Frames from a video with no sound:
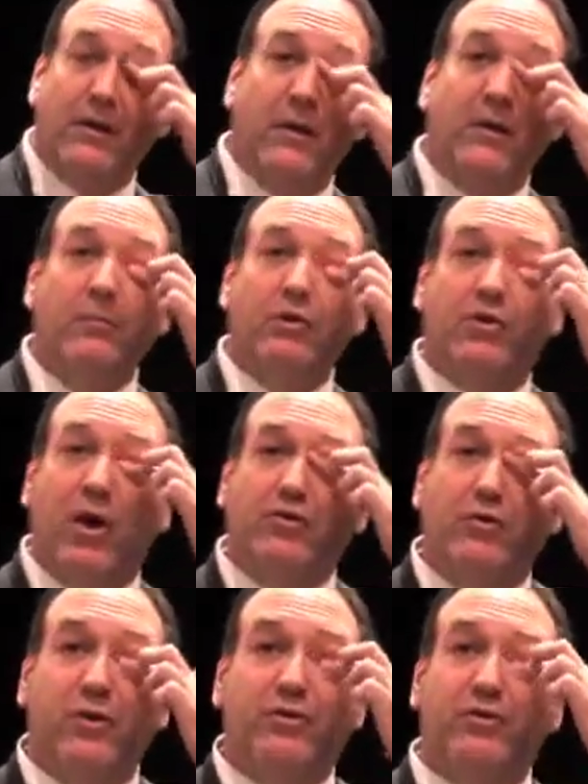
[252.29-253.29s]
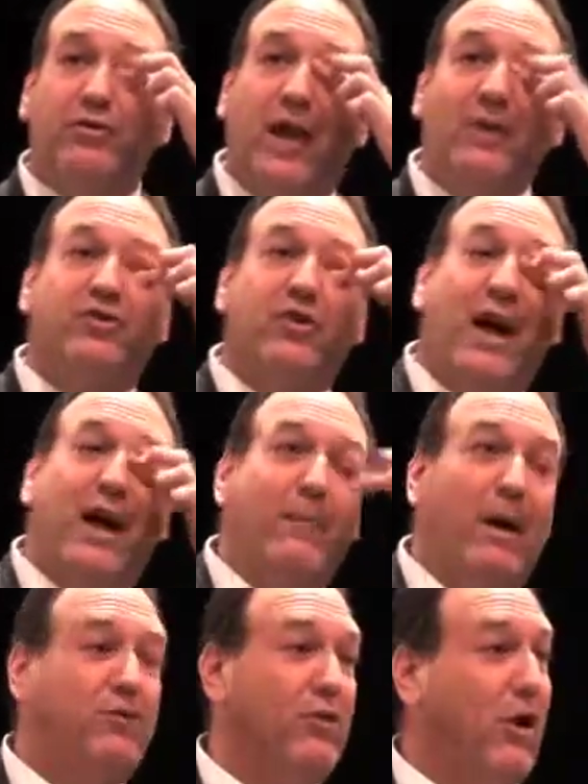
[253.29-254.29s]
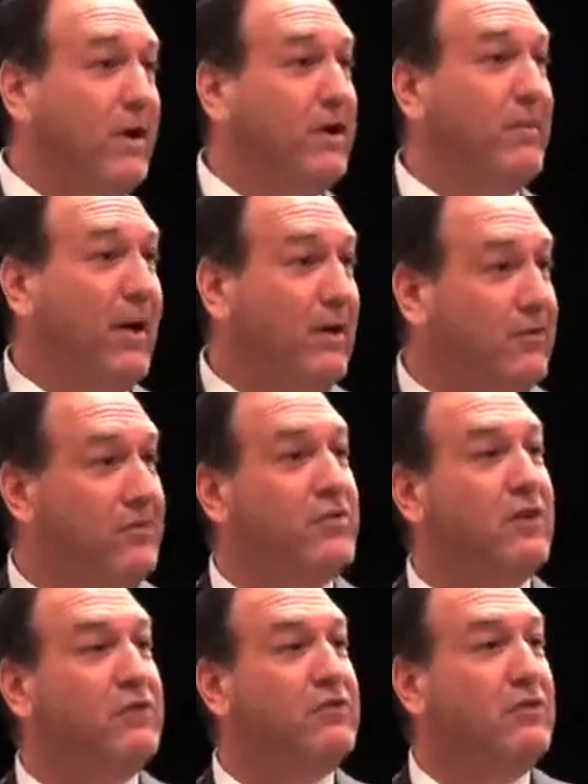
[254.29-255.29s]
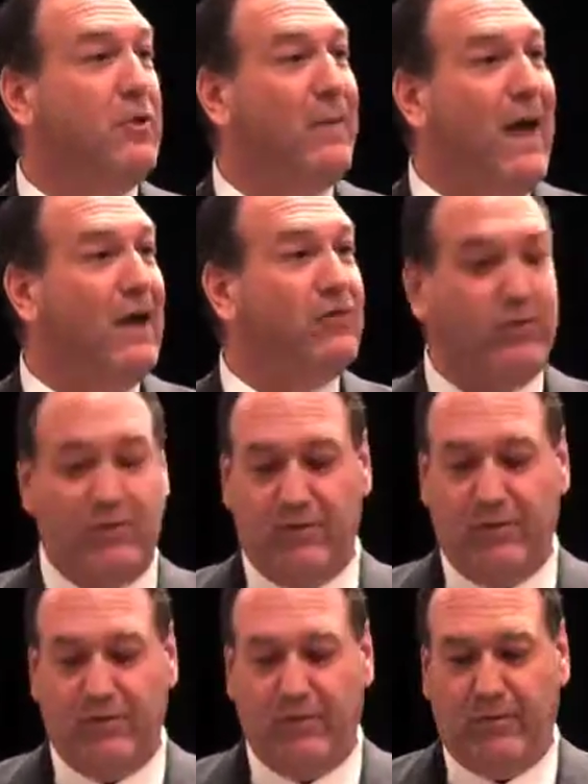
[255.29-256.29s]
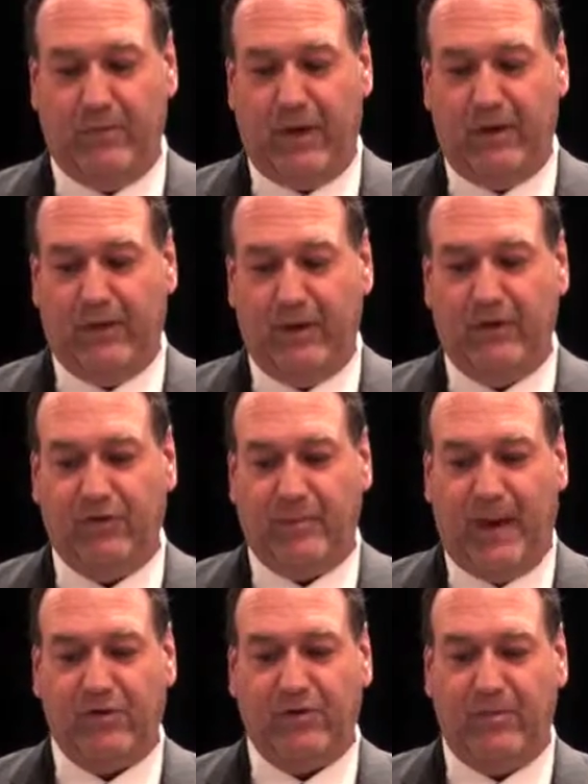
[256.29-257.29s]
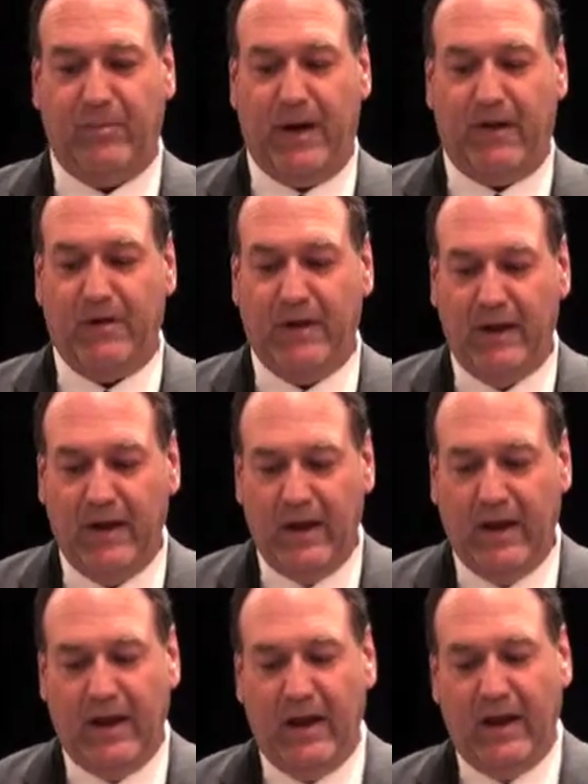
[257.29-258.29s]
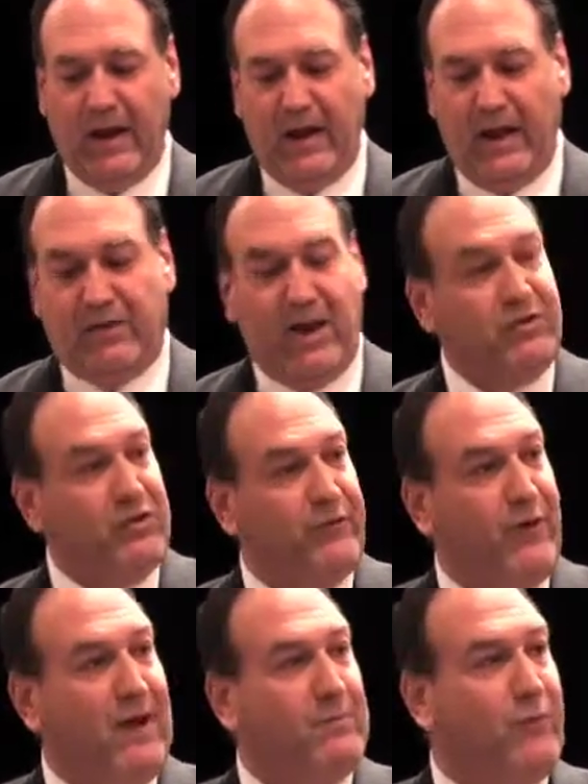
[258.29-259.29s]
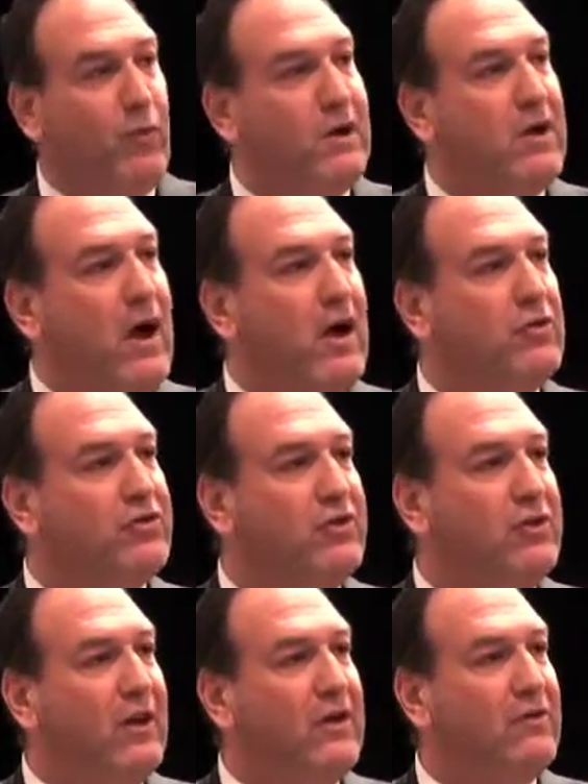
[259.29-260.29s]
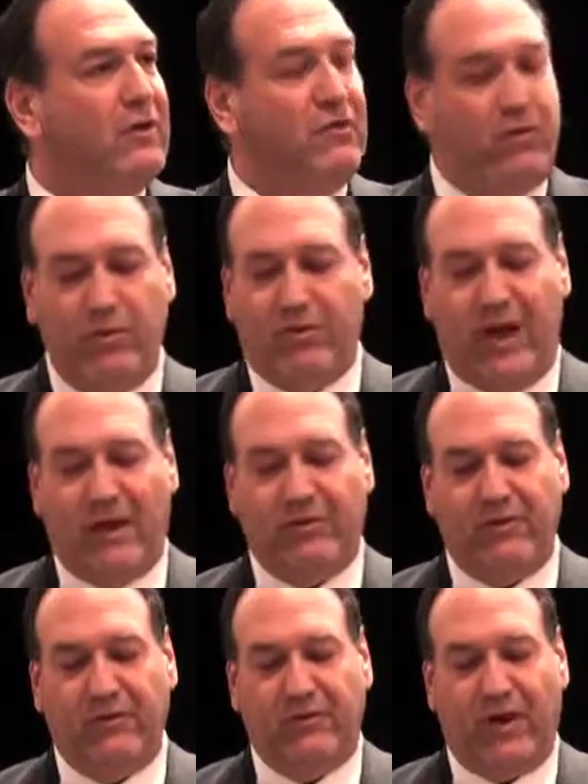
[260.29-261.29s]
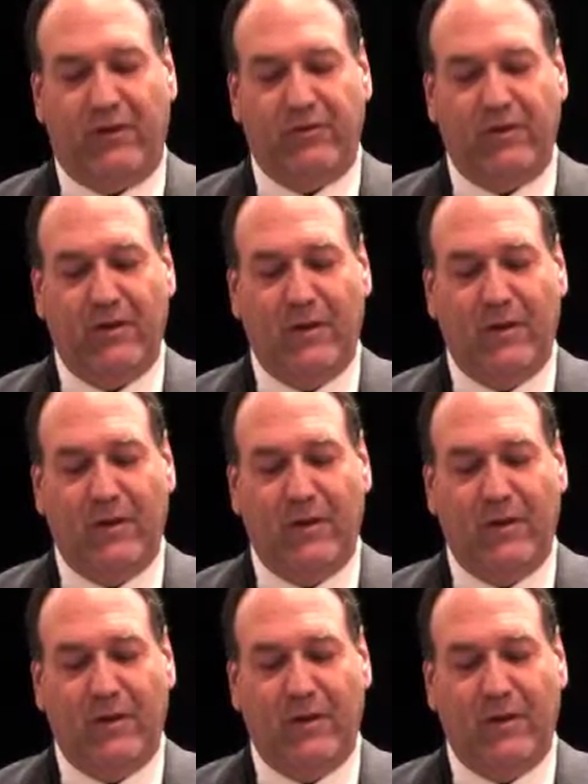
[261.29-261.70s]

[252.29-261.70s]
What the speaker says: But Judge Cristol is not shy about talking about things that he's passionate about. He testified before Congress in 2007